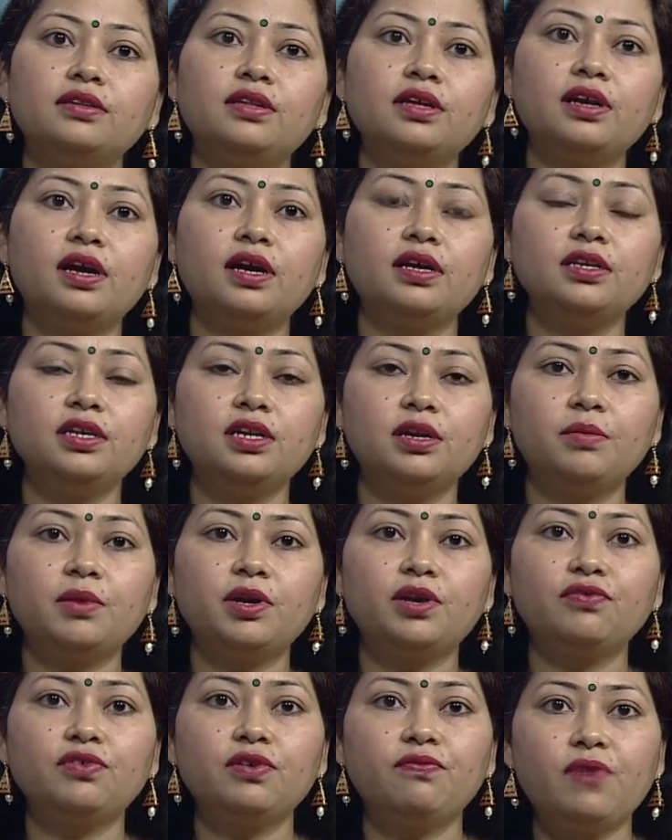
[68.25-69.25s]
there are the
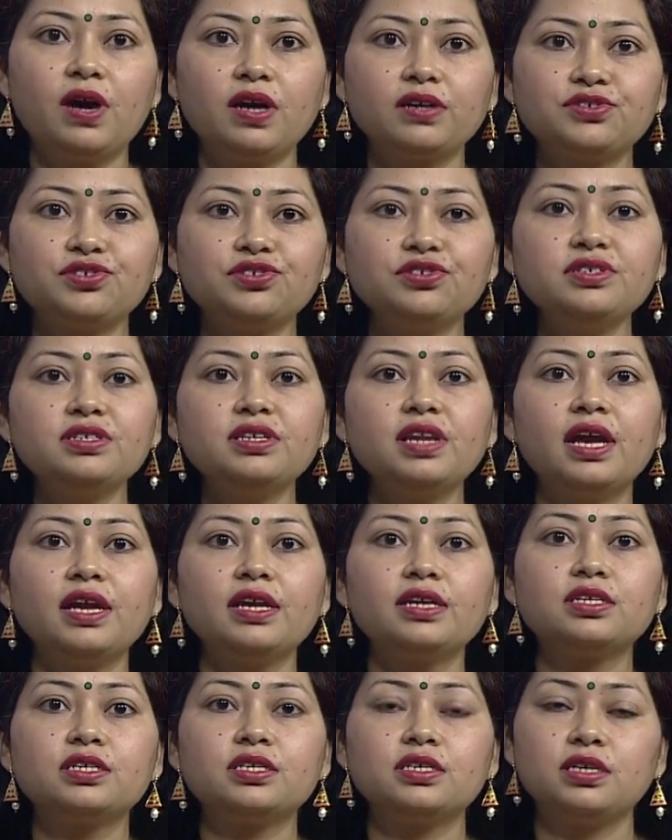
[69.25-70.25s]
number of the functions
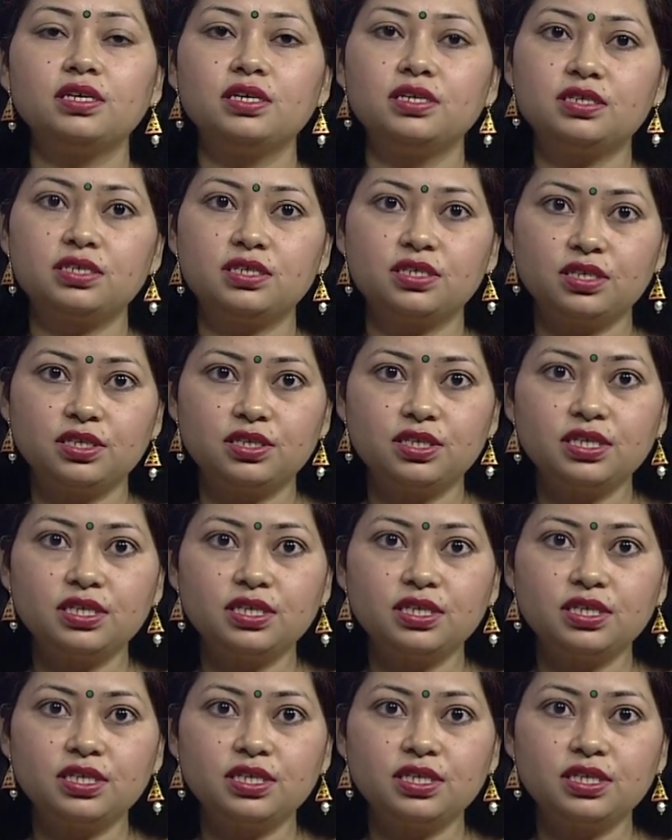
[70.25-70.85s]
like it